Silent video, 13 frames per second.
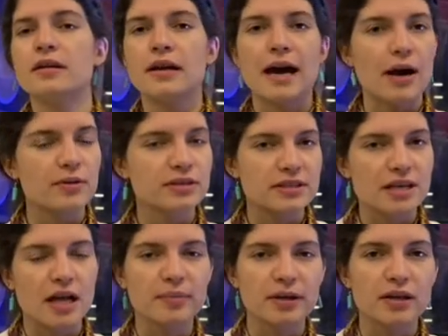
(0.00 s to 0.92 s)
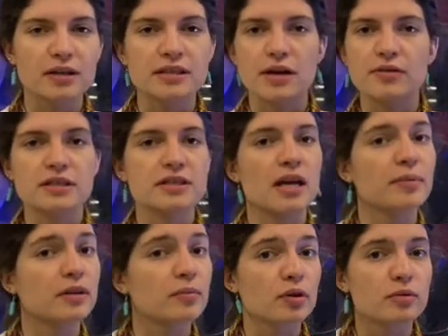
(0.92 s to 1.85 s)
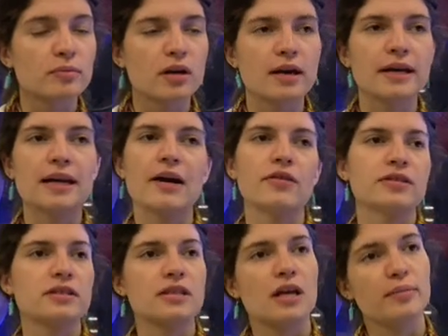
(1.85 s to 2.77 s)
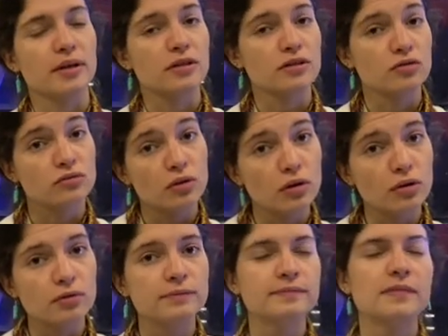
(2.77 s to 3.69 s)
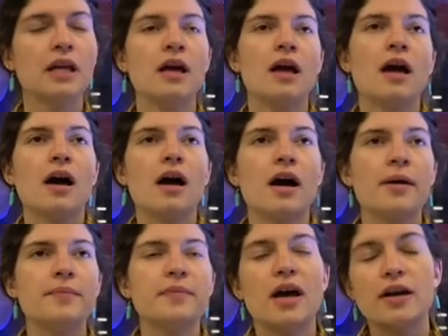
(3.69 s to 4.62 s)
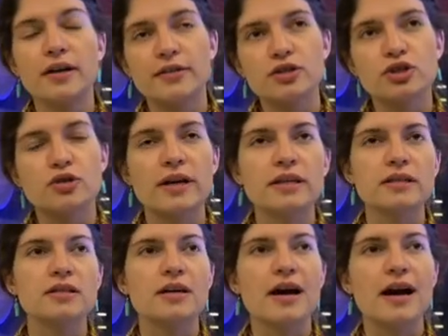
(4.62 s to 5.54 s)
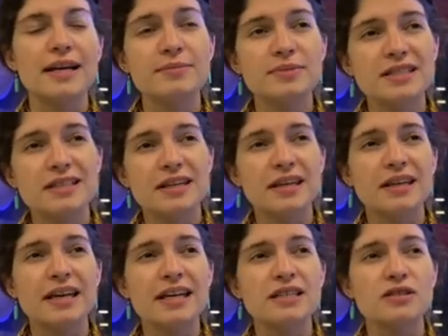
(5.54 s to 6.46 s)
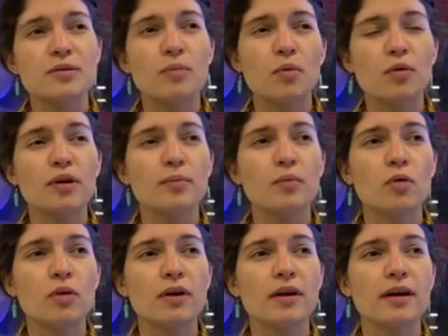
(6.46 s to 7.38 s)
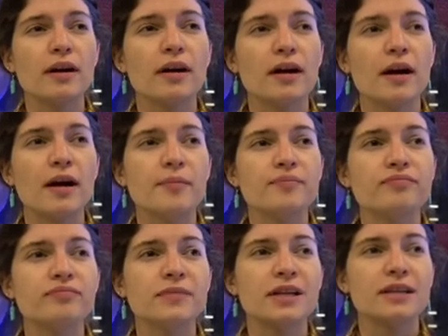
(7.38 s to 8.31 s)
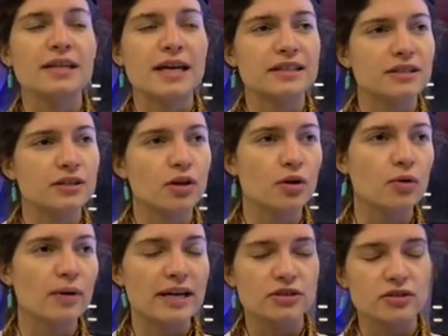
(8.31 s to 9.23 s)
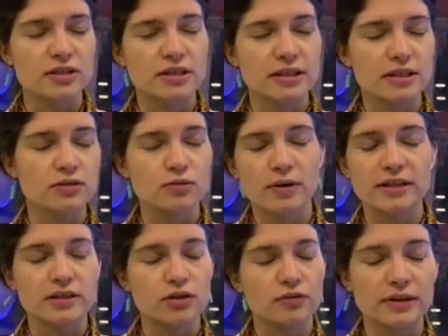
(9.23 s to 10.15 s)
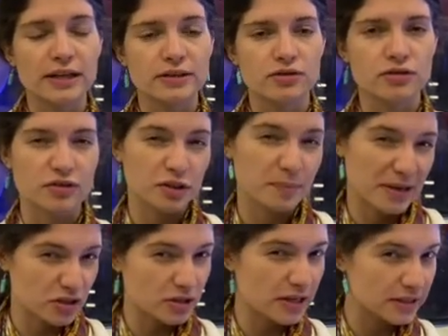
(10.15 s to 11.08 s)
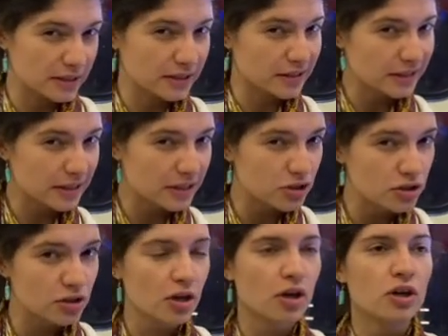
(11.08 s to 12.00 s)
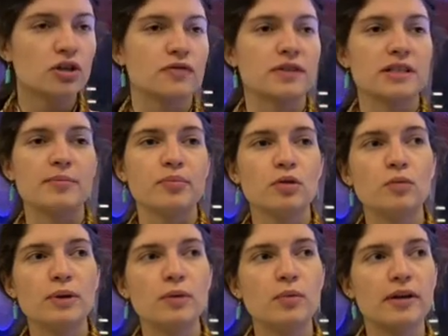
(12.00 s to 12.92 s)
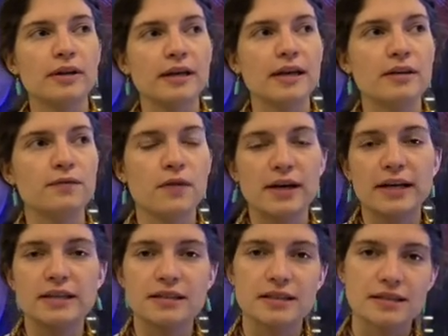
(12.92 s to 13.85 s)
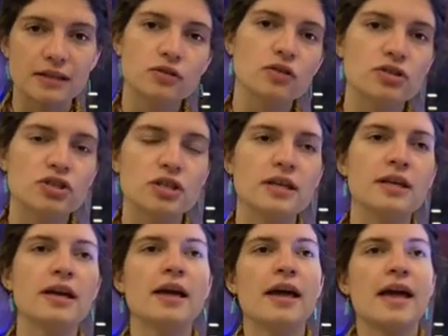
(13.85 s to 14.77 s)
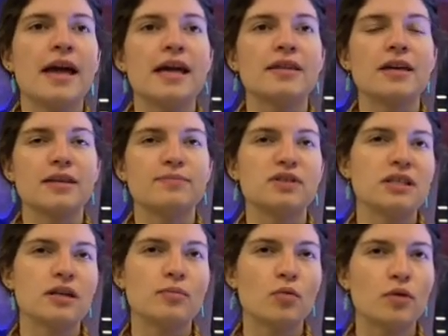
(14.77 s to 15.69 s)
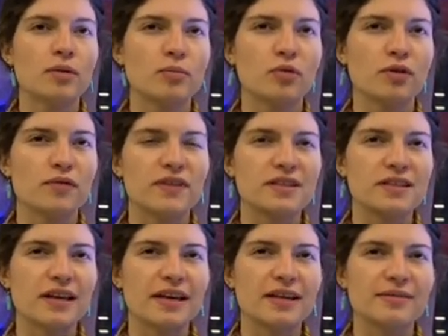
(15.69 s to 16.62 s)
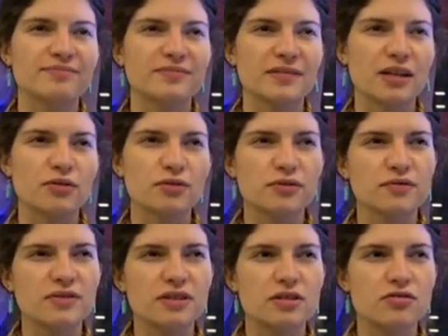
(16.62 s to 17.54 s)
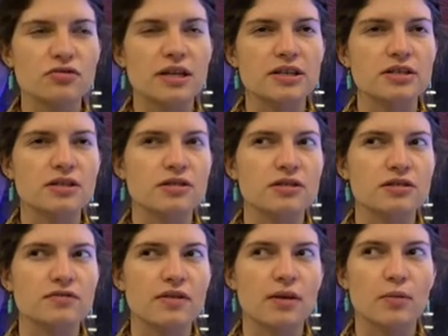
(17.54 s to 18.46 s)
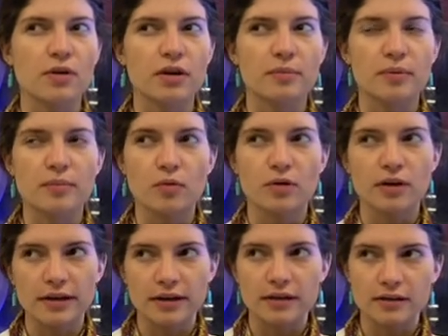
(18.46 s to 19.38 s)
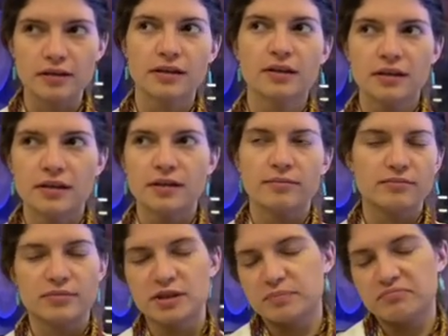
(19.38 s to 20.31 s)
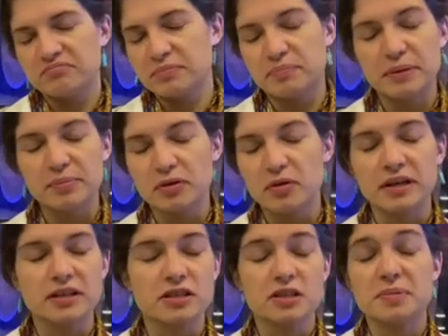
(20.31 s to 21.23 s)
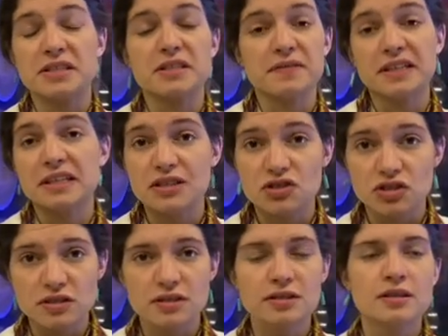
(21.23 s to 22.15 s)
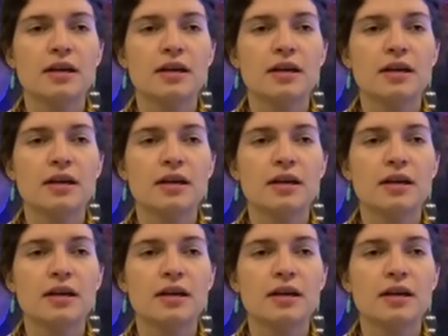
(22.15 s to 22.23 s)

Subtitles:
how is this helping us? How is this helping the bottom line? How is this helping us grow? Another trend I'm seeing is that more and more SEO agencies or SEO freelancers are specializing in a niche. So for example, we work in finance and technology, and I'm seeing more and more of this, like, I don't know if decentralization is the right word, but more like people going to specific niches.